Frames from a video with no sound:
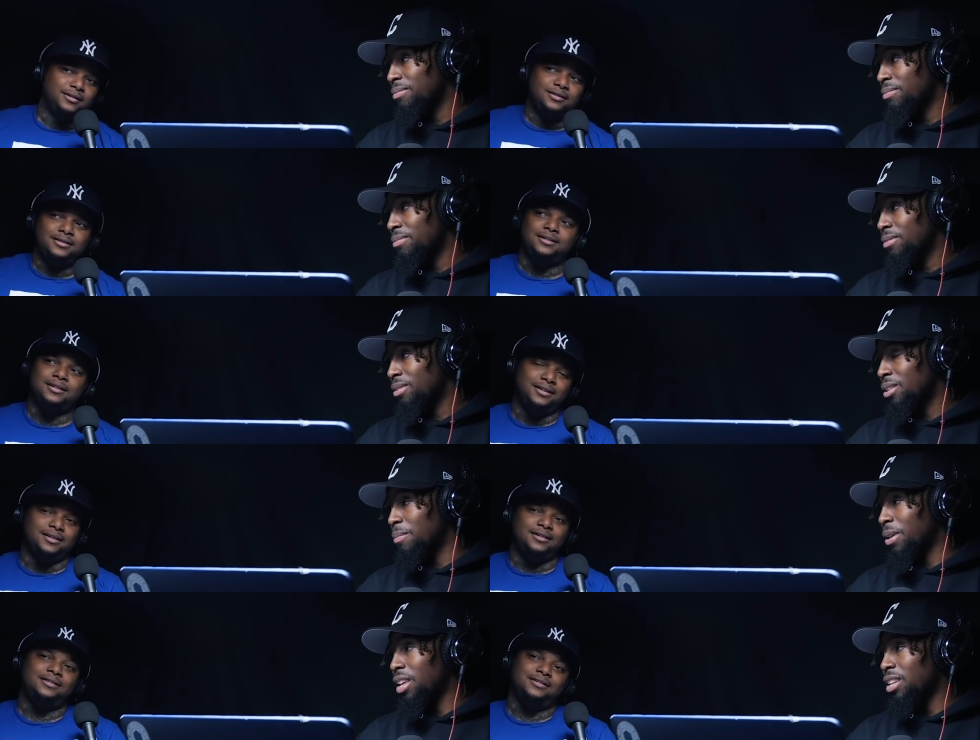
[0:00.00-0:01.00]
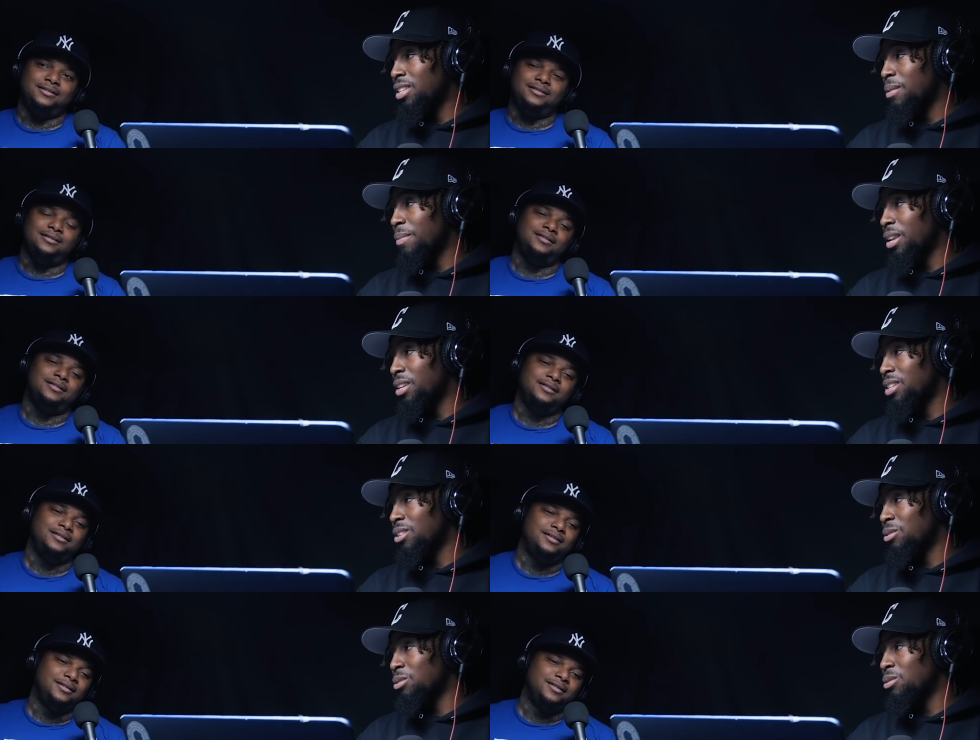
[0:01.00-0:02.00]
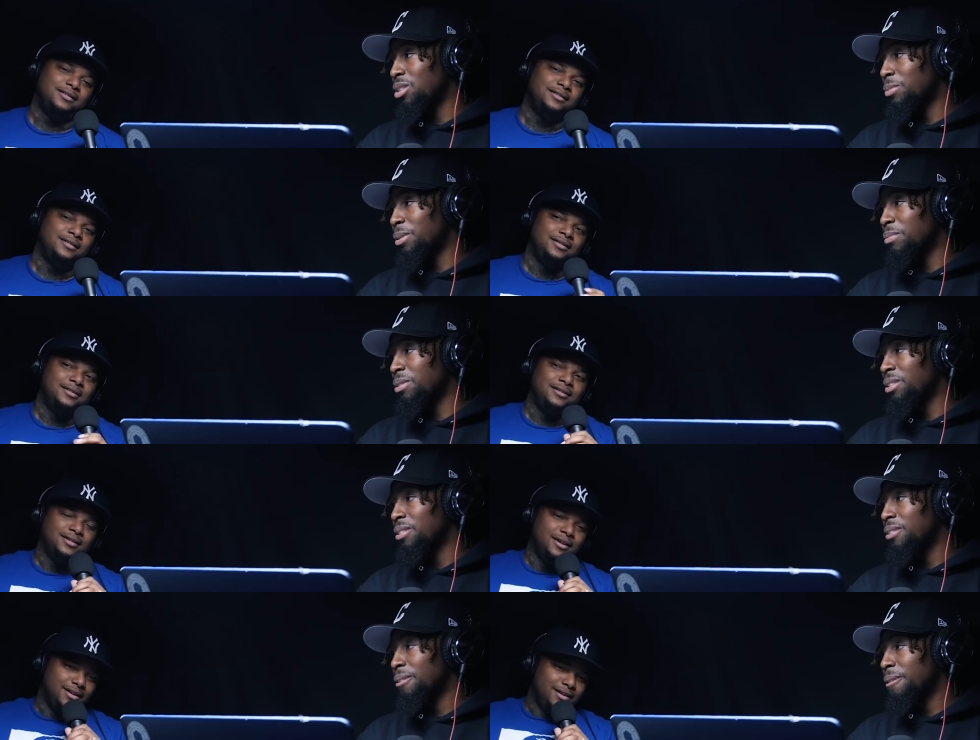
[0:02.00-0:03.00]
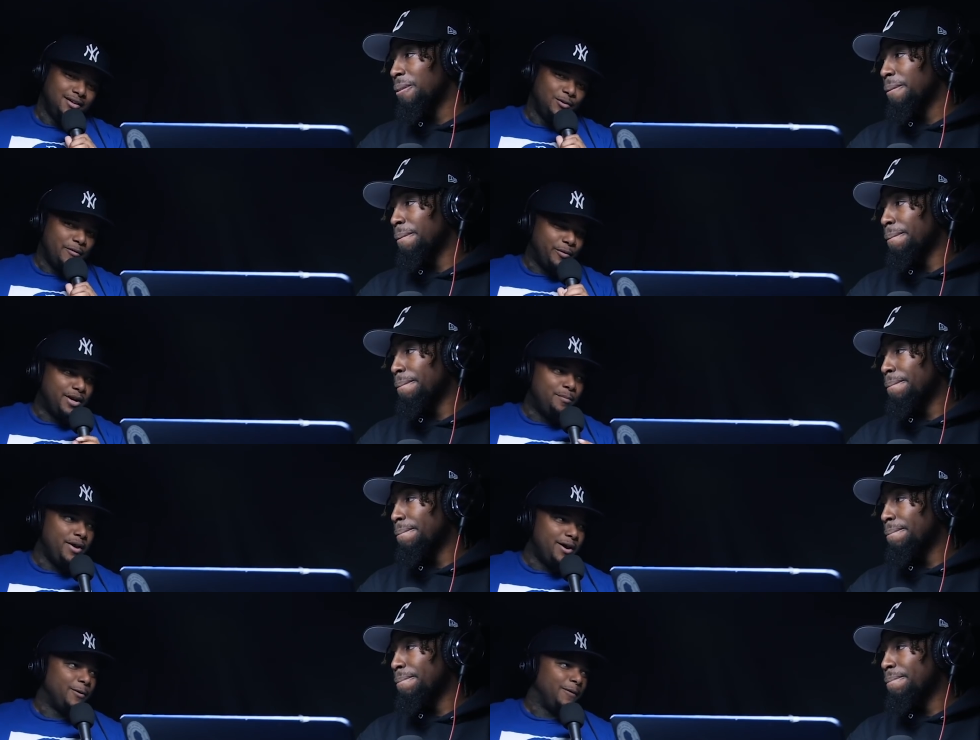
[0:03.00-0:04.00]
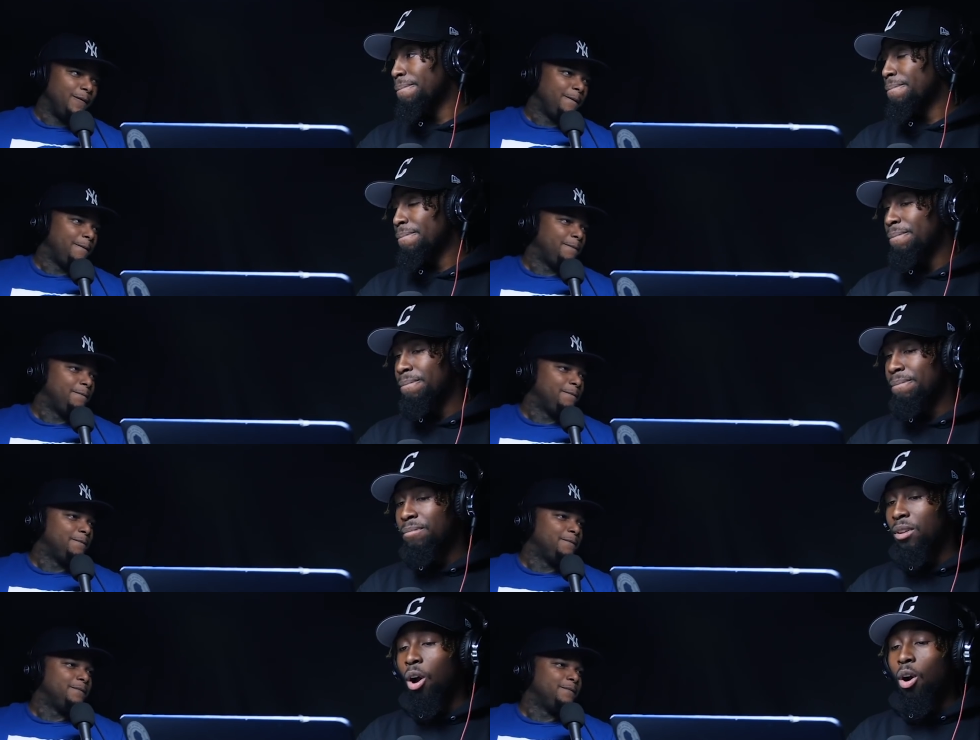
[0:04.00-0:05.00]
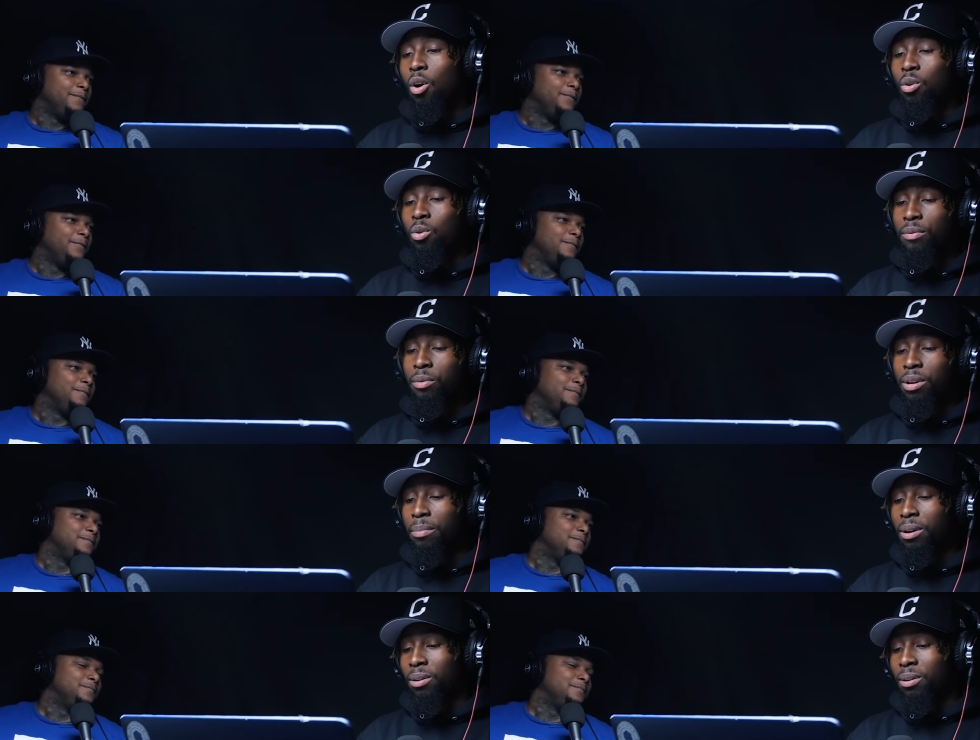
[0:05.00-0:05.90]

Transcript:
Speaker 1: Shit. To make that determination of who you team up with. Whoever win the belt. Oh, whoever win the belt.